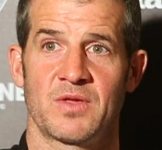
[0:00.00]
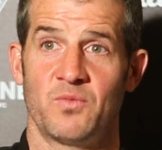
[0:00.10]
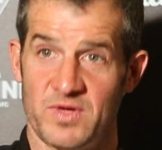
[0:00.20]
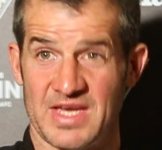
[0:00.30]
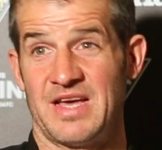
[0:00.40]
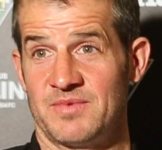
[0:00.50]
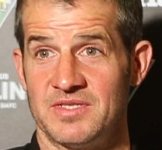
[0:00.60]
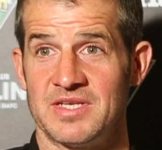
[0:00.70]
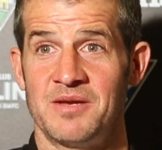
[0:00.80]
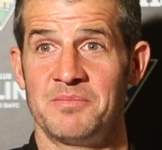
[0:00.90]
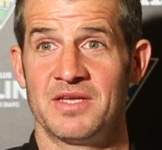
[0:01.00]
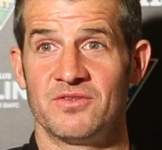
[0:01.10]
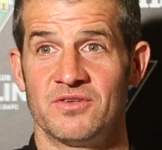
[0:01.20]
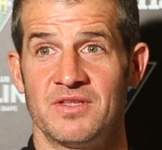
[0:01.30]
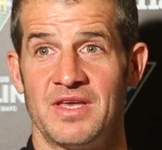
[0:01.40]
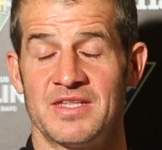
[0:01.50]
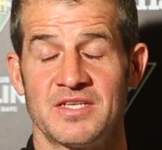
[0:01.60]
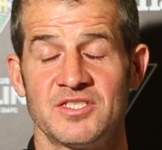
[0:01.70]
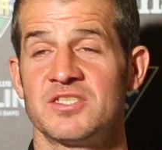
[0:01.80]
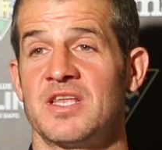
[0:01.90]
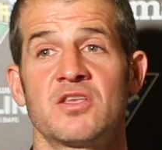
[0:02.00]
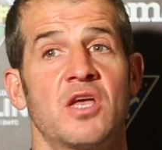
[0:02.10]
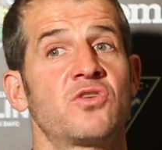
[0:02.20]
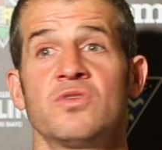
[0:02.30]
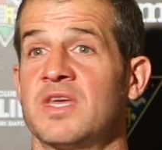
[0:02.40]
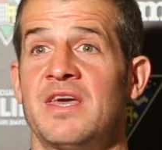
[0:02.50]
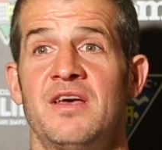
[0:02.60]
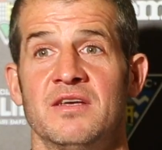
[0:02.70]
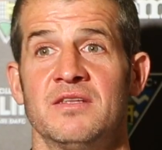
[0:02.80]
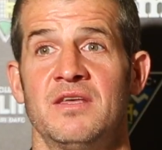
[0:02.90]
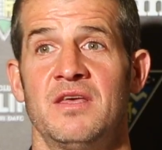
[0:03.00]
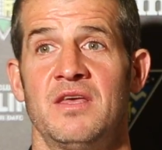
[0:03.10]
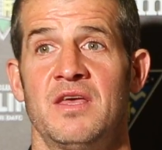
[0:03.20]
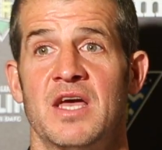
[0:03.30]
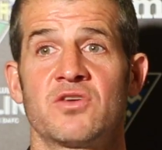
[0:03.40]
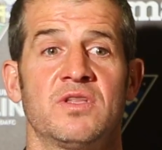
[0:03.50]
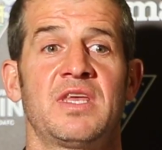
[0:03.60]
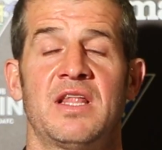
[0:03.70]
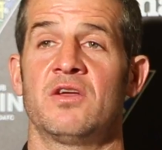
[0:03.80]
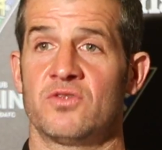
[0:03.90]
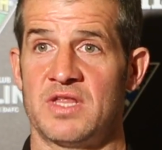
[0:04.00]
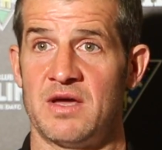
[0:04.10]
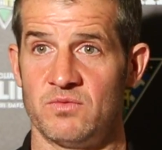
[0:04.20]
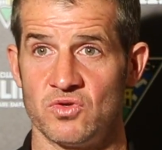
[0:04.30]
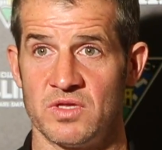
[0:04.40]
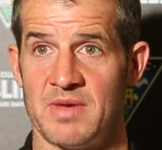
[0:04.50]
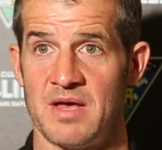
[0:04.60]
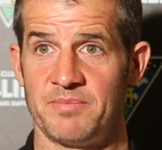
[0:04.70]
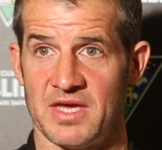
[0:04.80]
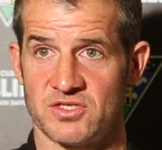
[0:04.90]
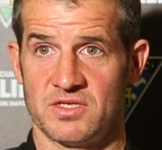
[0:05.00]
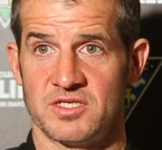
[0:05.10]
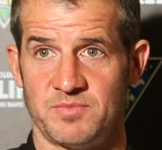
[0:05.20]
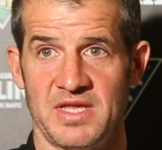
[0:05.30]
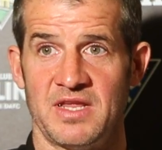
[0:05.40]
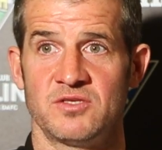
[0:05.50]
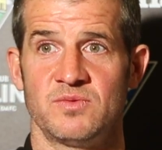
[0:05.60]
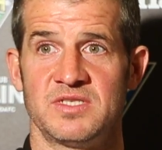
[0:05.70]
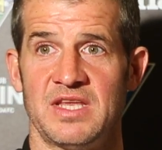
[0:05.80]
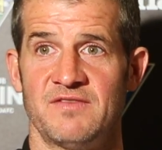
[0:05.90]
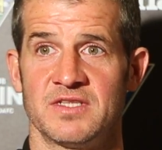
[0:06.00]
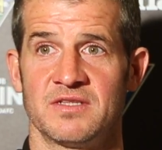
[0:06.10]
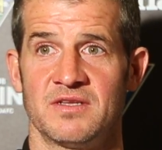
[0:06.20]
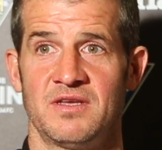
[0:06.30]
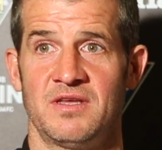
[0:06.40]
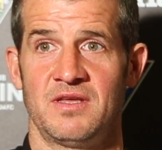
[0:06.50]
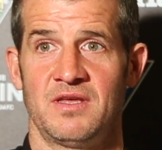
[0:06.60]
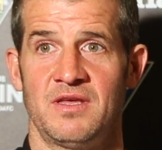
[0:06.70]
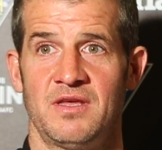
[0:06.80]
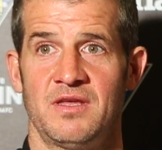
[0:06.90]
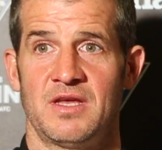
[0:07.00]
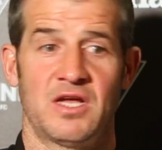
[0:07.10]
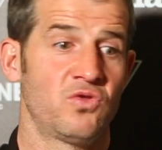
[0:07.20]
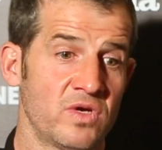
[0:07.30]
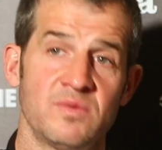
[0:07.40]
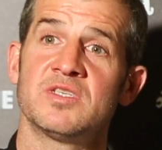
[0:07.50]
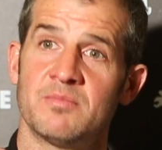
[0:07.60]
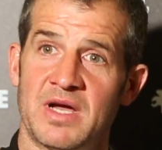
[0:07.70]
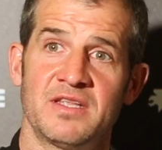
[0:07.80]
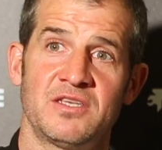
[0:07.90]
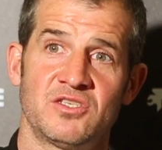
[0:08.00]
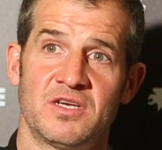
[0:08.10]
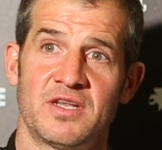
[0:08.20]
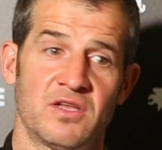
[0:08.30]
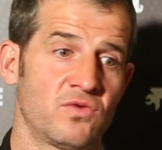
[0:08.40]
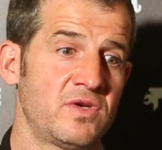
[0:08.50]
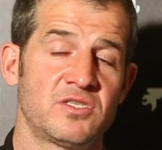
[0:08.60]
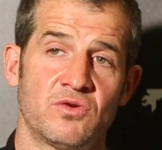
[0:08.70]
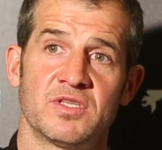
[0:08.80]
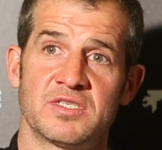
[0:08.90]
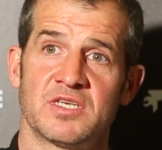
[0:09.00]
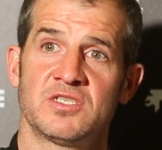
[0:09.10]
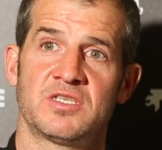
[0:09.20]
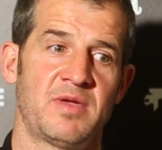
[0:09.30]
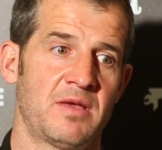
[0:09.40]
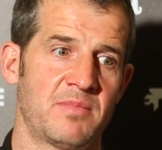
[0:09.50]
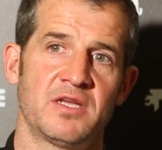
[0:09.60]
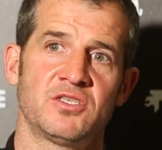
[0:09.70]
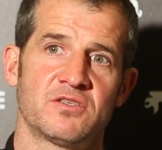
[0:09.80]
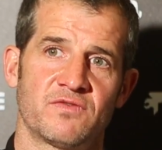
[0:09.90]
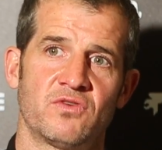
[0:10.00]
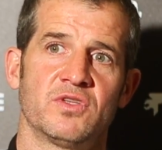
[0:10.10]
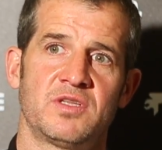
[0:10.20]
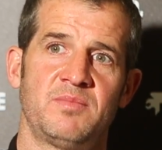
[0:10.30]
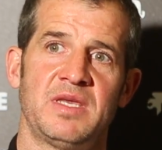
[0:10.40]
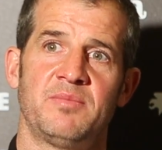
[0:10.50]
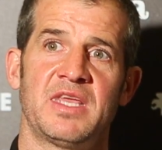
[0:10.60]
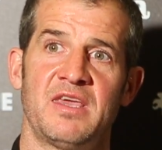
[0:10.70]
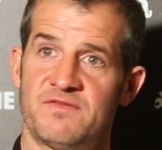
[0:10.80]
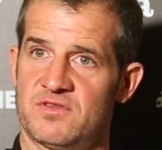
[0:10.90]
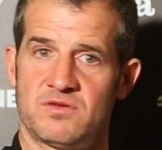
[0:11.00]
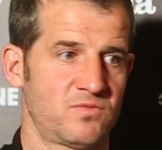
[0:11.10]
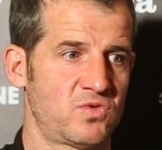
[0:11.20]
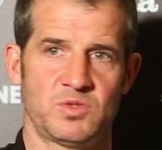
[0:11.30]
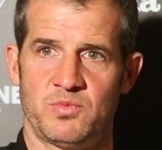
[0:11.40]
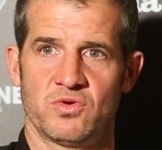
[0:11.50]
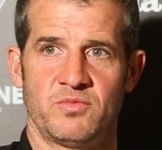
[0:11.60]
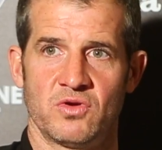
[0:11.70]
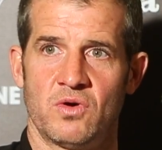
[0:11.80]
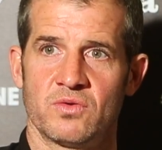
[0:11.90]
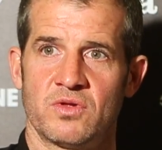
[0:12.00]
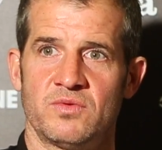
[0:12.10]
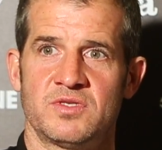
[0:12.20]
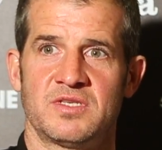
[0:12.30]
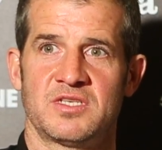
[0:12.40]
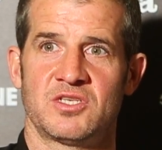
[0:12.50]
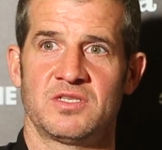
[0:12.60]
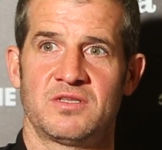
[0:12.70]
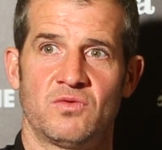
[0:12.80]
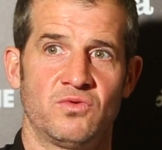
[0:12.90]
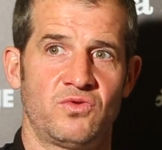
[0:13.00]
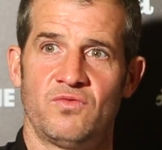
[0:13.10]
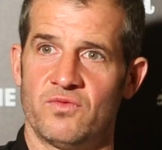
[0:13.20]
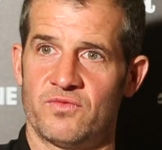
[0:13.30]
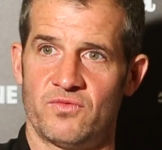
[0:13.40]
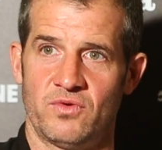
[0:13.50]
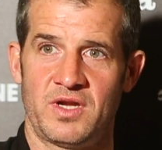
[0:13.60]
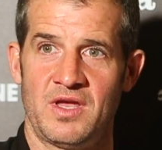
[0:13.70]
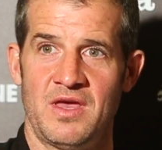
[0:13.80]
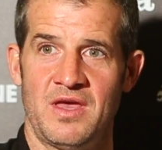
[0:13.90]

with the captain's armband on, and I couldn't get it. I couldn't take that. Now that was only my personal experience with Stephen. I know he was the manager. I know he's got decisions to make. Managers have got to be brave. To spoke about Calderwood's decision to go 2-4-4